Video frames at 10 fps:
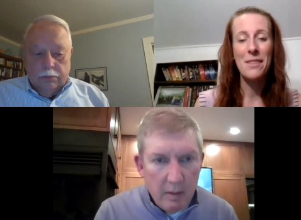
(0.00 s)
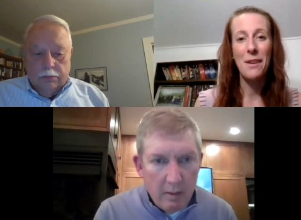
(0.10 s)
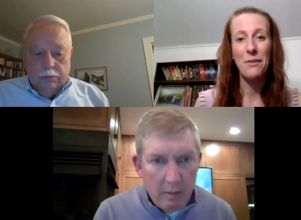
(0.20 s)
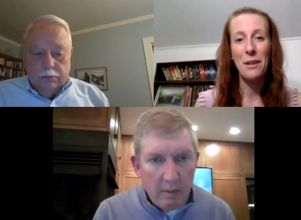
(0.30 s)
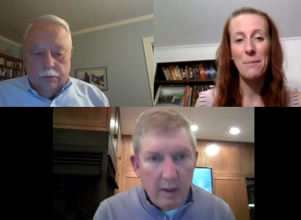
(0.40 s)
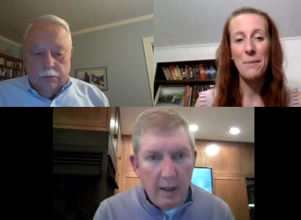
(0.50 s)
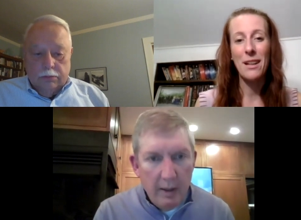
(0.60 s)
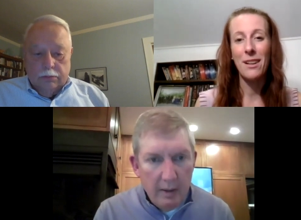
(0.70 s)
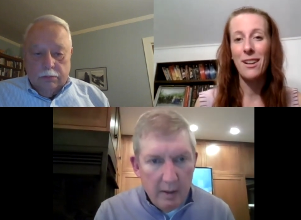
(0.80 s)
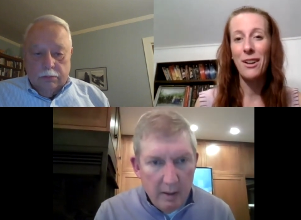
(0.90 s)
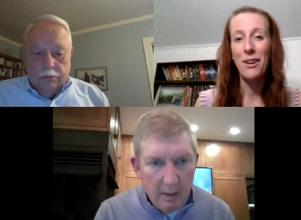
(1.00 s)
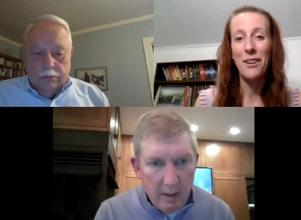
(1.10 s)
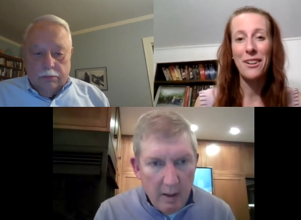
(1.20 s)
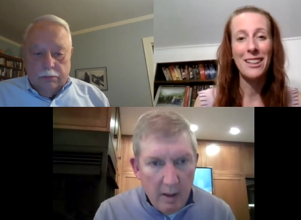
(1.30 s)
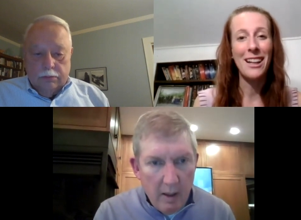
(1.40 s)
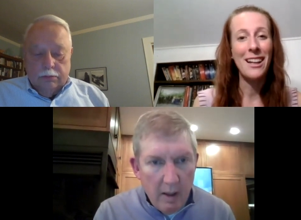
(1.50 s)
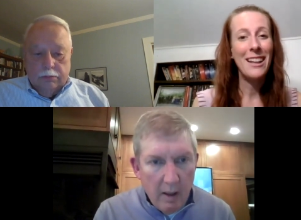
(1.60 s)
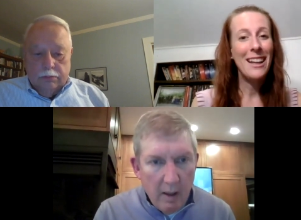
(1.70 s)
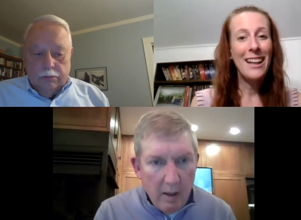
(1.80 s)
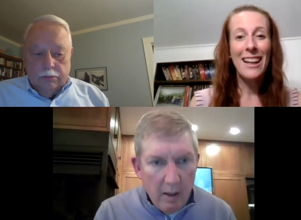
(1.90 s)
Speaker 1: definitely right. heard a,
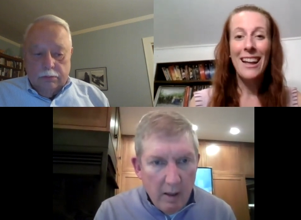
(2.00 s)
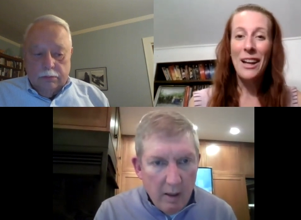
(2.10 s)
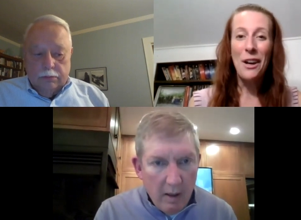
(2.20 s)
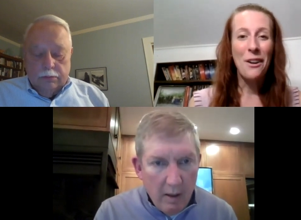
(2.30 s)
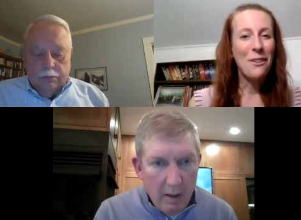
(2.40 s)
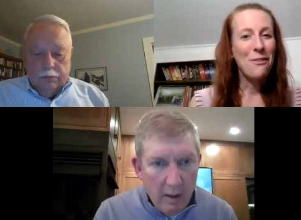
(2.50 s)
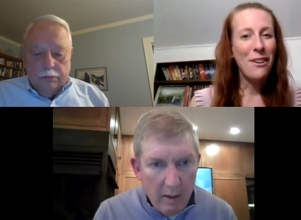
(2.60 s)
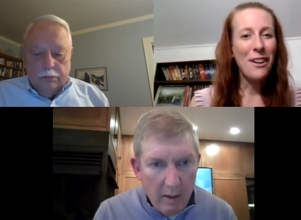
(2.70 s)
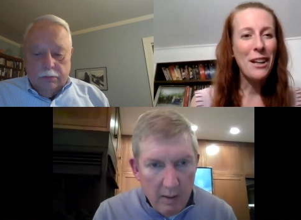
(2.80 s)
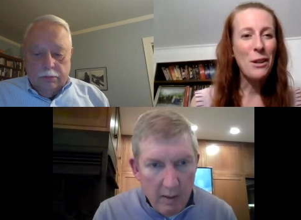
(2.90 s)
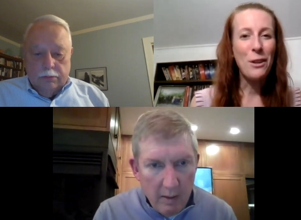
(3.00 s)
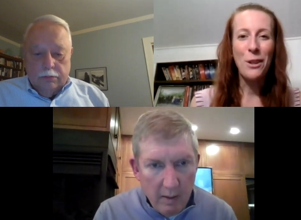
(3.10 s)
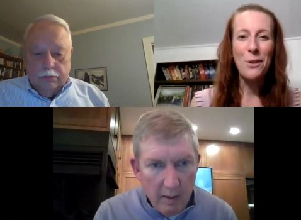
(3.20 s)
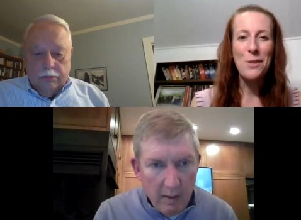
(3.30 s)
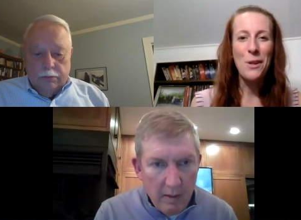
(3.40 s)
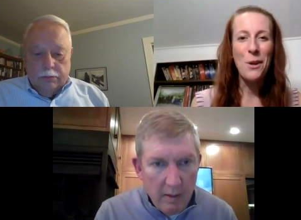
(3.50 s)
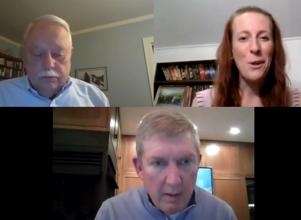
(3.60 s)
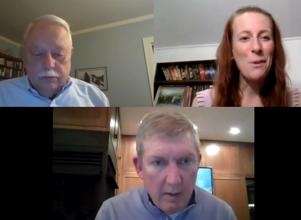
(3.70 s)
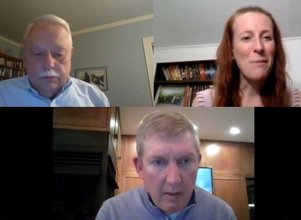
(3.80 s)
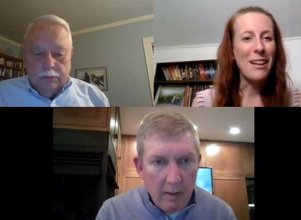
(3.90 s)
very close to
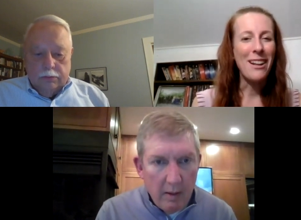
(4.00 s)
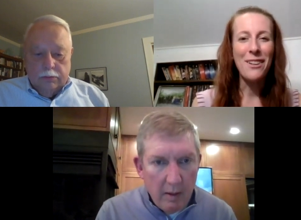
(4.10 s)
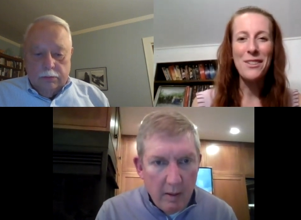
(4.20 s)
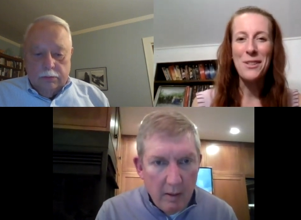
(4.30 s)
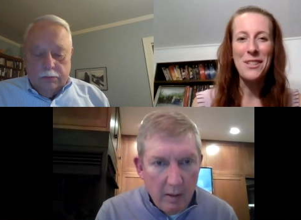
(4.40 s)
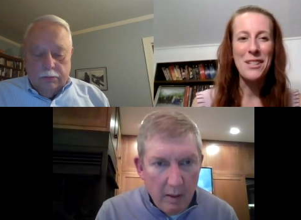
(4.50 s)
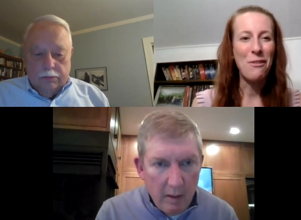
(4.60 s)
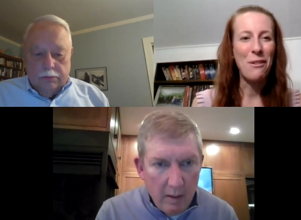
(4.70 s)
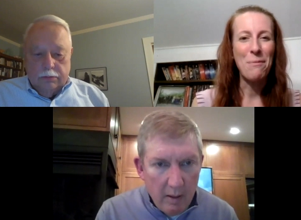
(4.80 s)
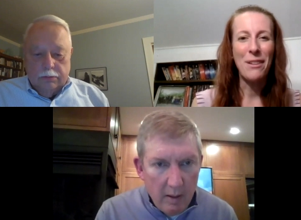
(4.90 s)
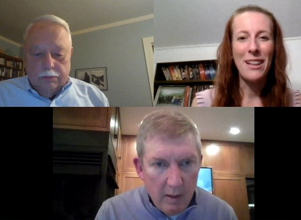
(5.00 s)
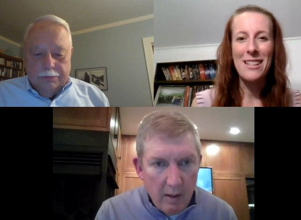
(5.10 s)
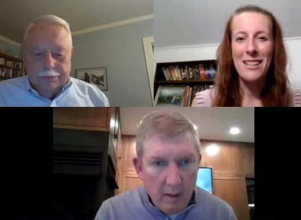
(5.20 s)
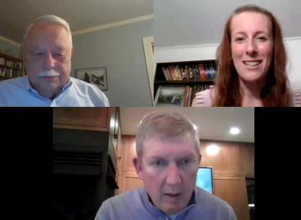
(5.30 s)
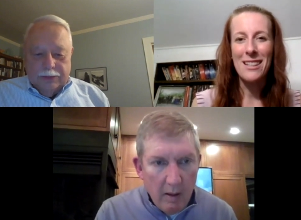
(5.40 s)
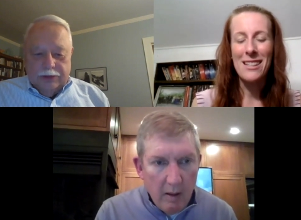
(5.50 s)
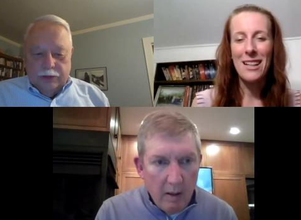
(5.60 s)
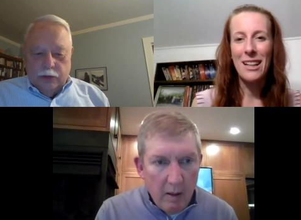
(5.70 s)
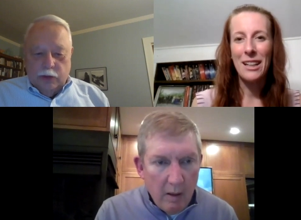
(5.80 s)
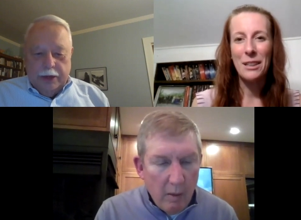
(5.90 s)
home in all sorts of different places.
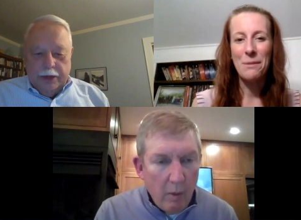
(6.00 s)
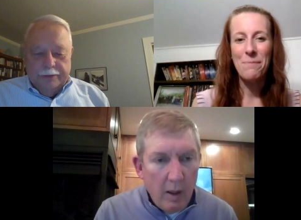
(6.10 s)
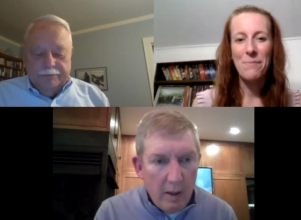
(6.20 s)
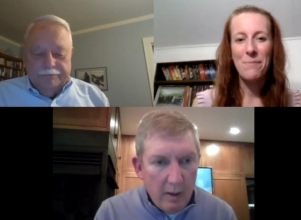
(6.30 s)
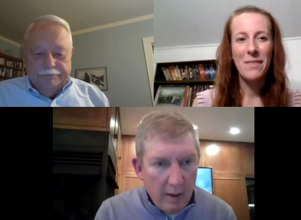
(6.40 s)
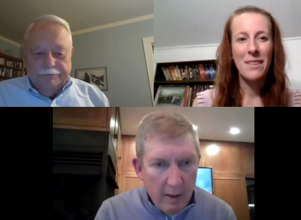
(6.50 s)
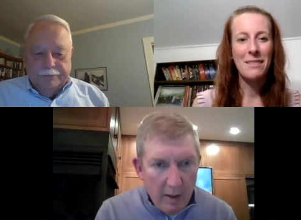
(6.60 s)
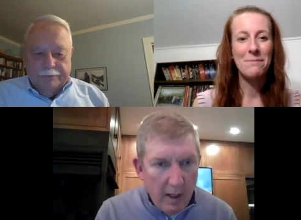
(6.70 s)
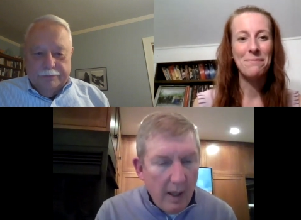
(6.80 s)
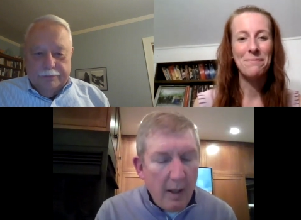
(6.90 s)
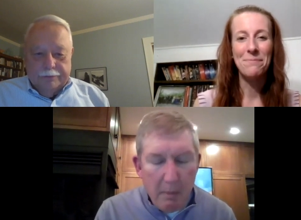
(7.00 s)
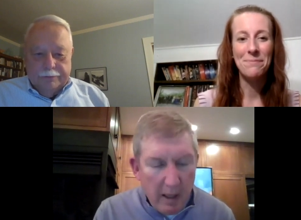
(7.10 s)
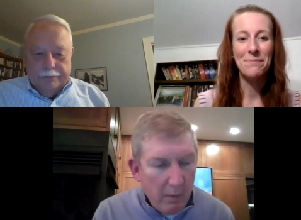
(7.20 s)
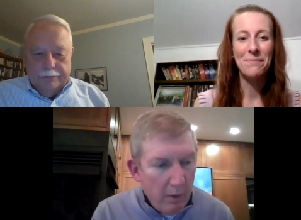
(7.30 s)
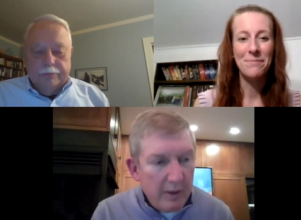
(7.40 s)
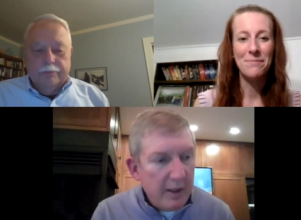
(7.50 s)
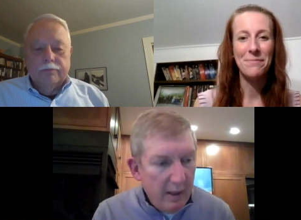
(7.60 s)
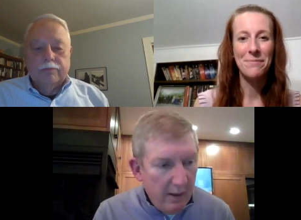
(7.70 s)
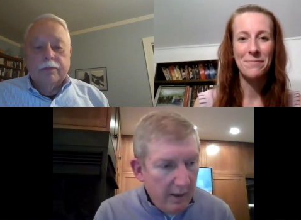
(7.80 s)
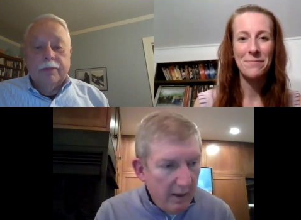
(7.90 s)
Speaker 2: Um, well, I, but I will tell
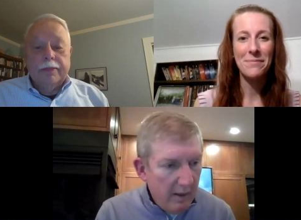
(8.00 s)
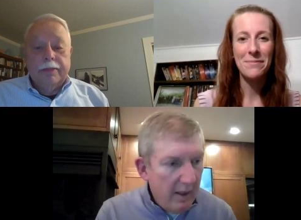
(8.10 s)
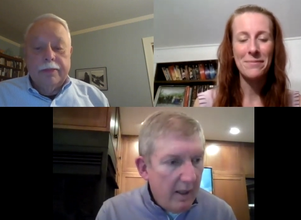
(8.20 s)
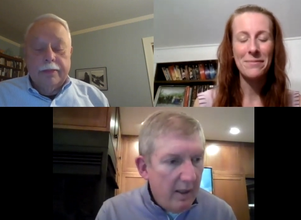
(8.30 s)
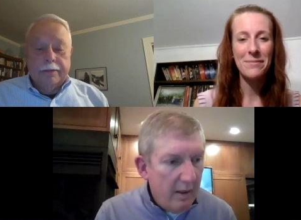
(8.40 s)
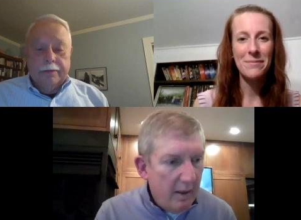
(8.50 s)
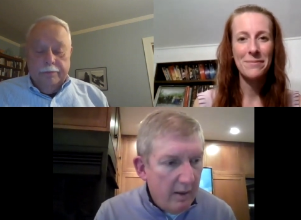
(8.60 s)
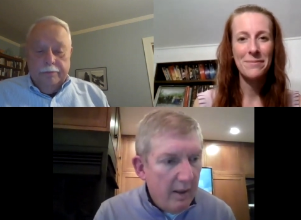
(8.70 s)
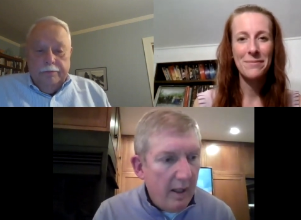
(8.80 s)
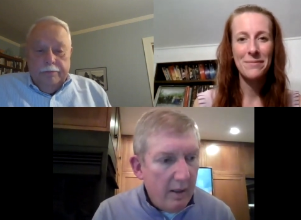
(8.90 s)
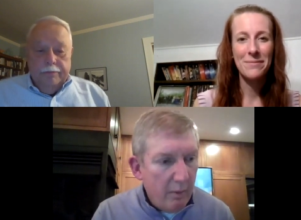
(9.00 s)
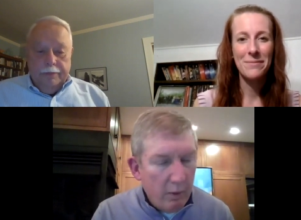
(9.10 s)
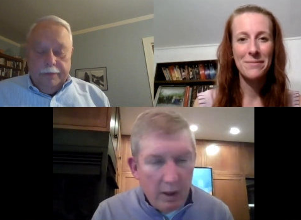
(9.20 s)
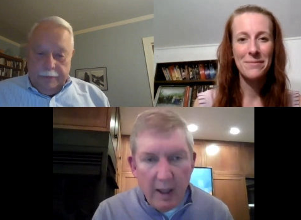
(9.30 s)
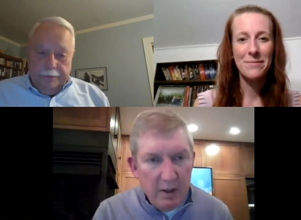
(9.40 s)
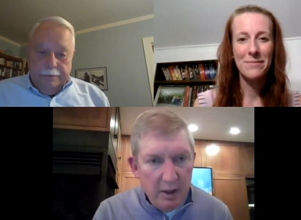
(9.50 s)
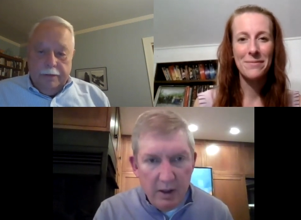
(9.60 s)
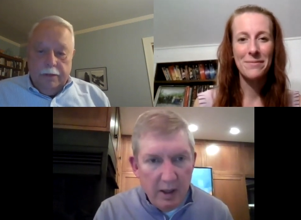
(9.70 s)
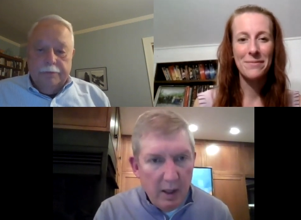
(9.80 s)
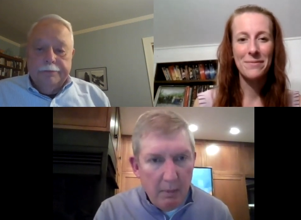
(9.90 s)
you that that that
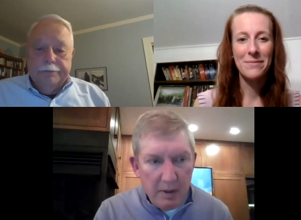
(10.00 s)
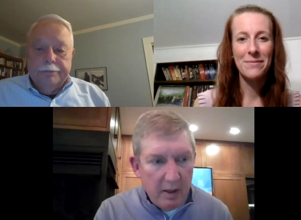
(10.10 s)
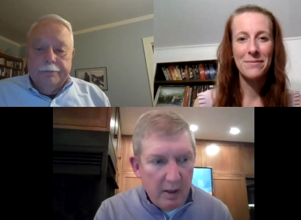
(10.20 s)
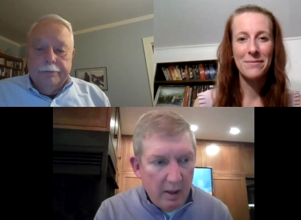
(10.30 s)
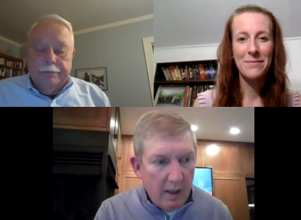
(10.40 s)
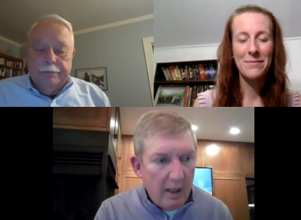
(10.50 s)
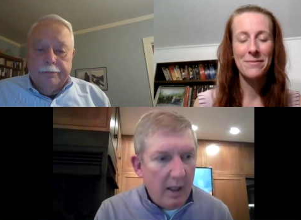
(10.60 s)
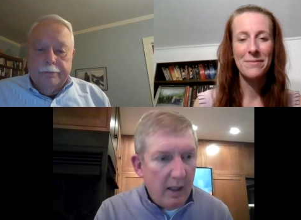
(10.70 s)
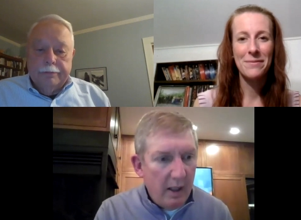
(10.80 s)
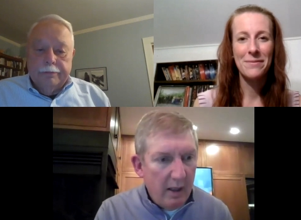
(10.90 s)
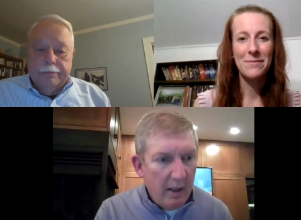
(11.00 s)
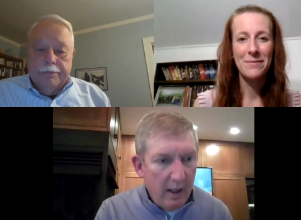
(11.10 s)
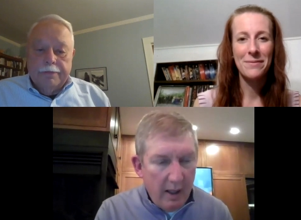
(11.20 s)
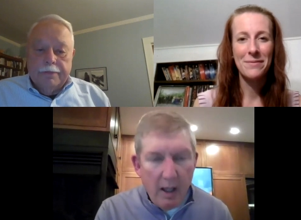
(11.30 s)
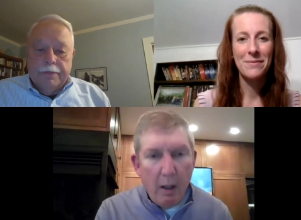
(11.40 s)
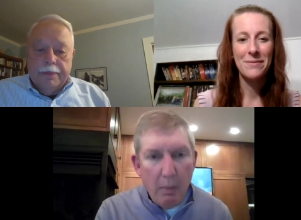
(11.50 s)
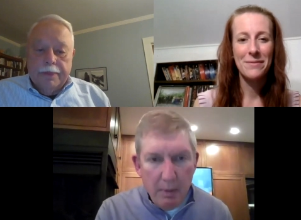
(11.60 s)
relationships uh, help